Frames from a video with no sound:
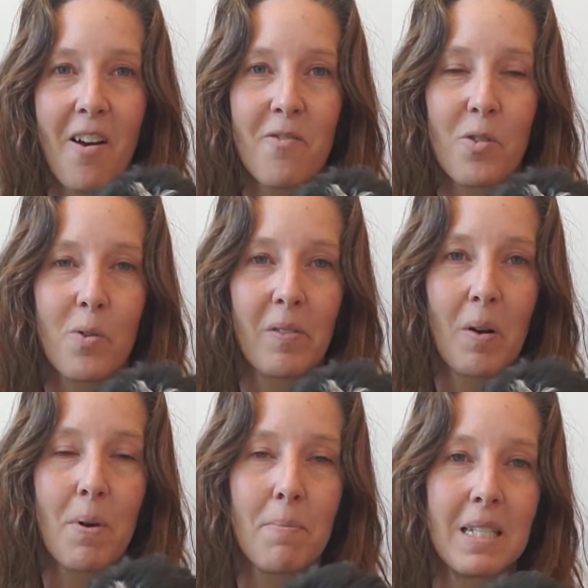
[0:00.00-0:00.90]
for one of our
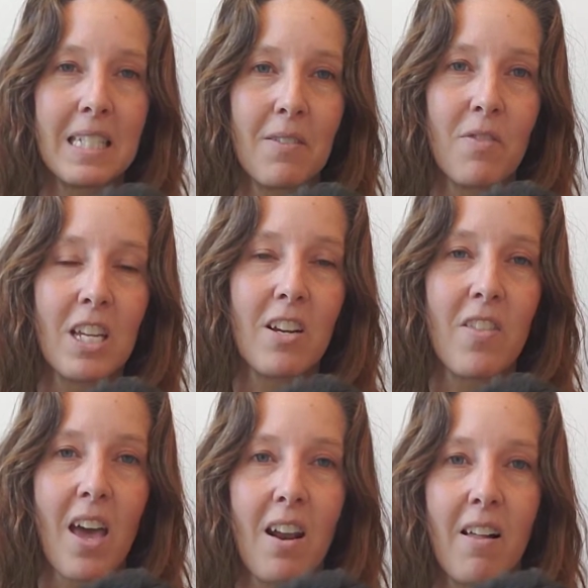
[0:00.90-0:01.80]
puppies to figure
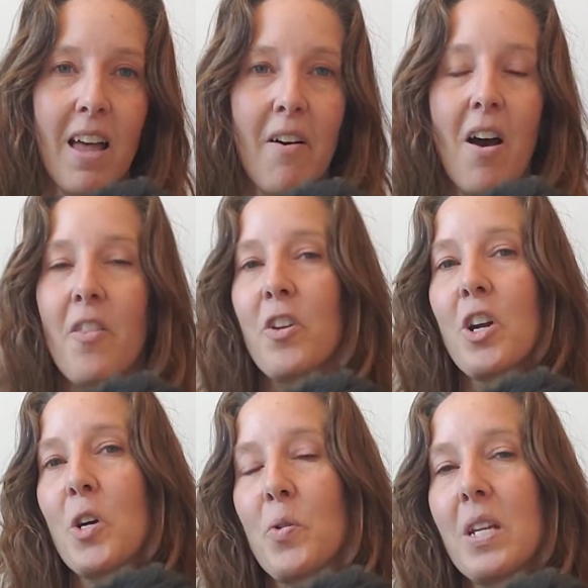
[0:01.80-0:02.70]
that all out on their
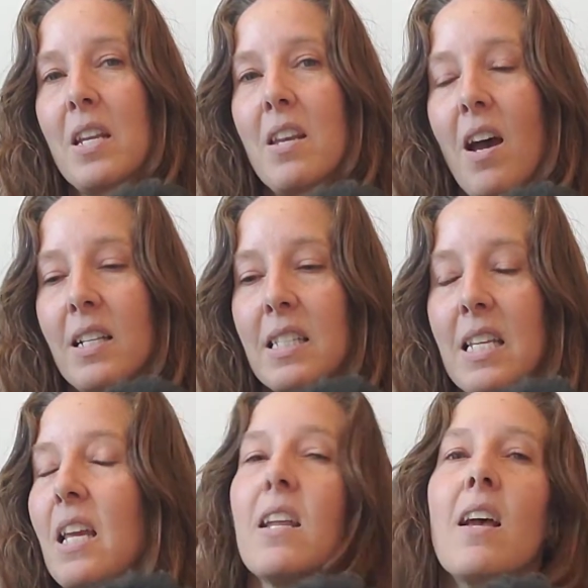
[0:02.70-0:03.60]
own and not
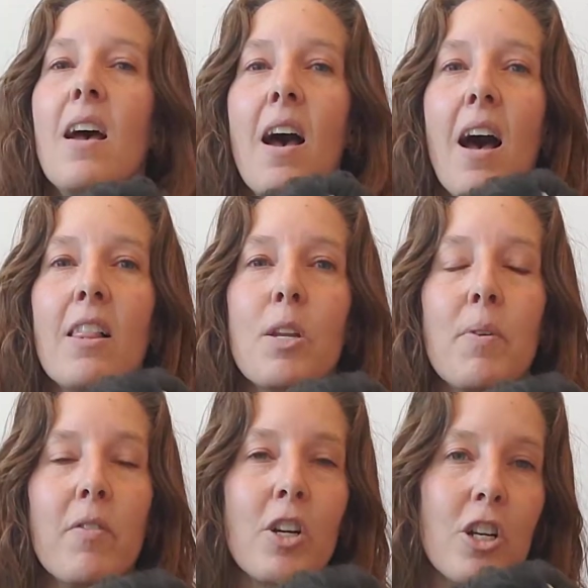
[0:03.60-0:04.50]
need a little
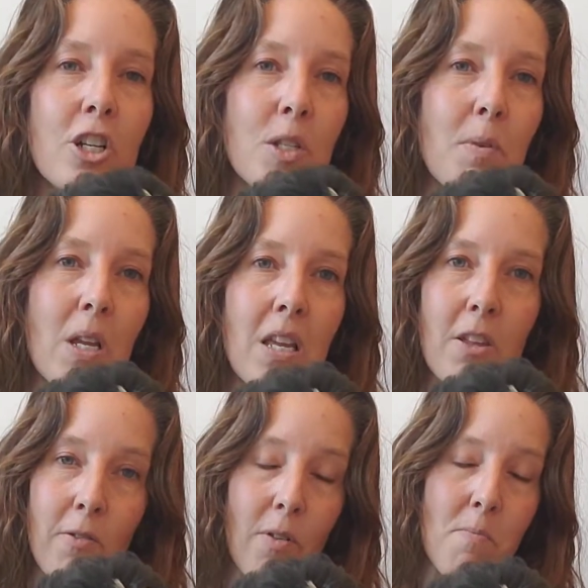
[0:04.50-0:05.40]
bit of encouragement
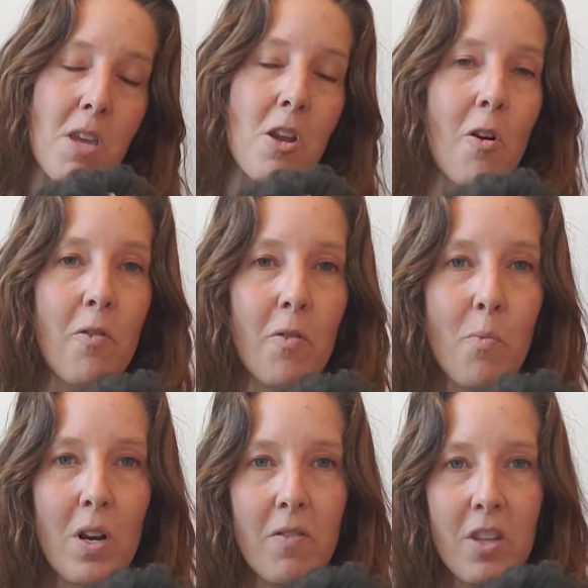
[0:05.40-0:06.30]
either from me or from one of